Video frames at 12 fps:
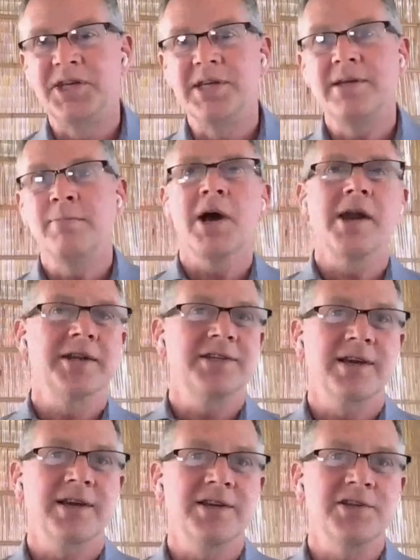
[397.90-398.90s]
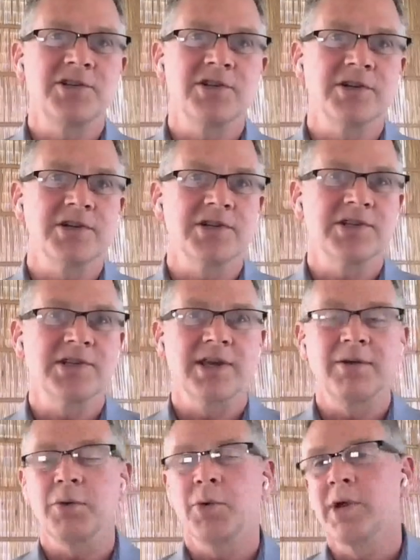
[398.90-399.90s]
demonetize your
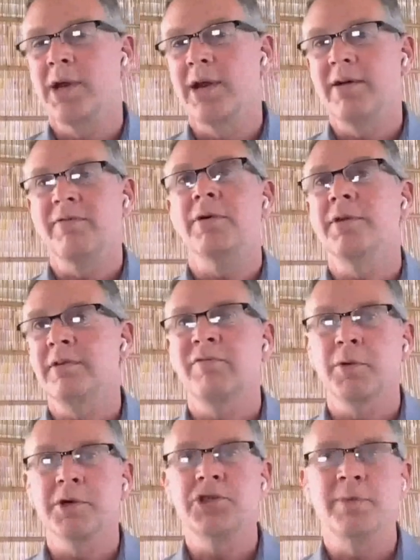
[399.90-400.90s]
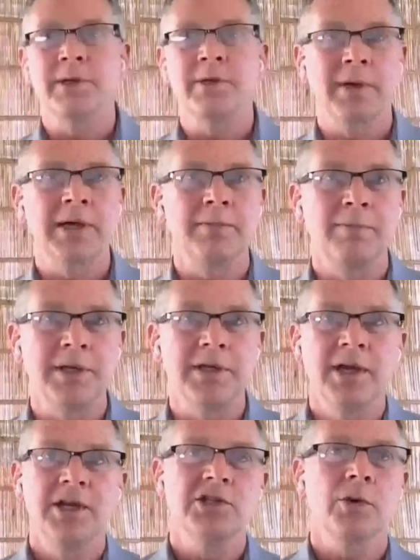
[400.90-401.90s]
site, whatever the enforcement might
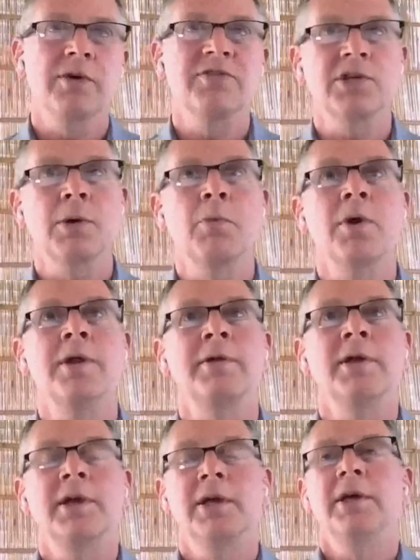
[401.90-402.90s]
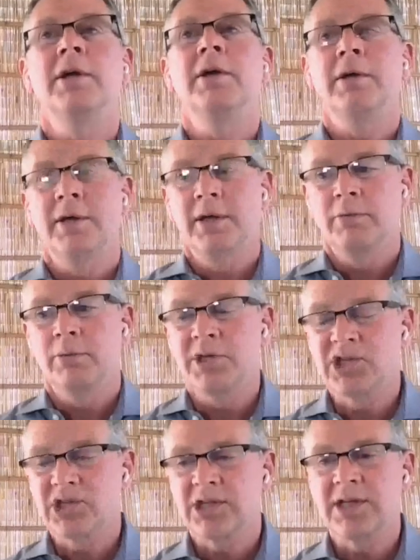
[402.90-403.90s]
be. So if someone
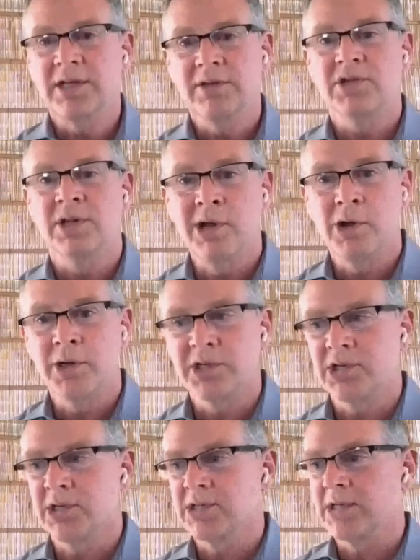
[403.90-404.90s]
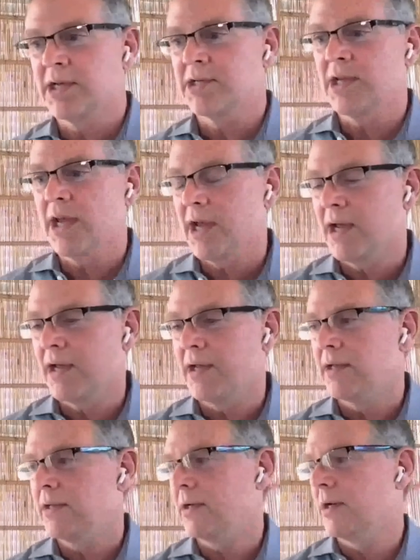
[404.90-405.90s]
receives a notice that says,
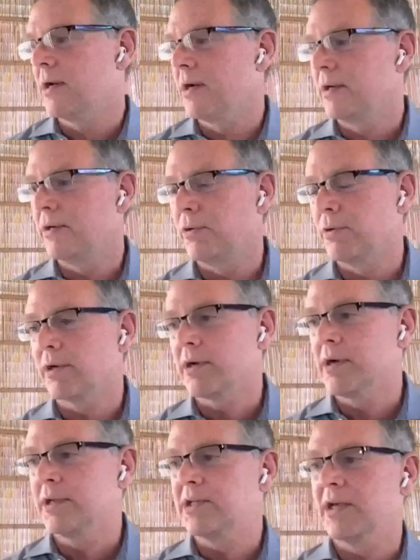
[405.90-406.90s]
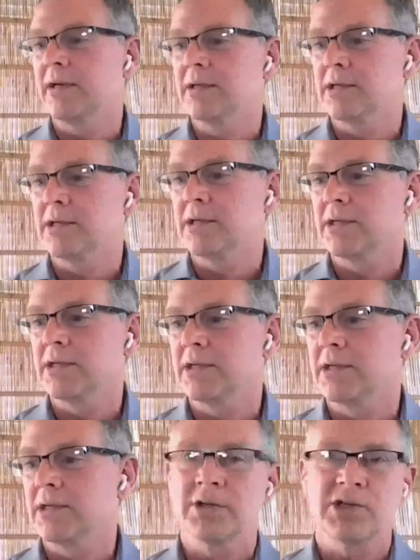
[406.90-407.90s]
hey, uh, your content is
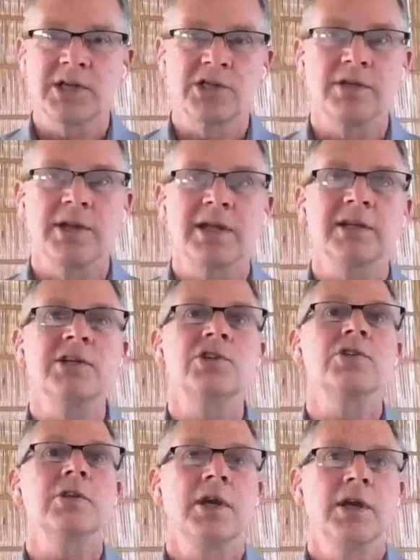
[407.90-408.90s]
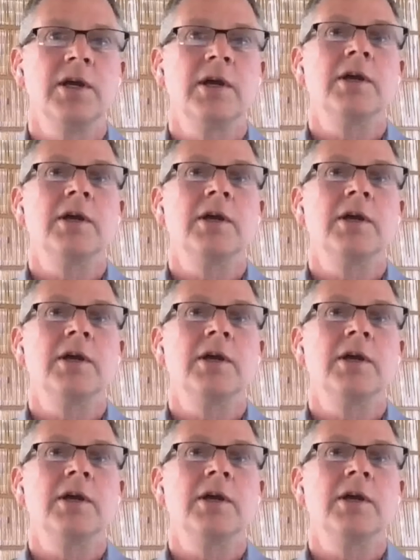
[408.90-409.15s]
blocked or censored, at least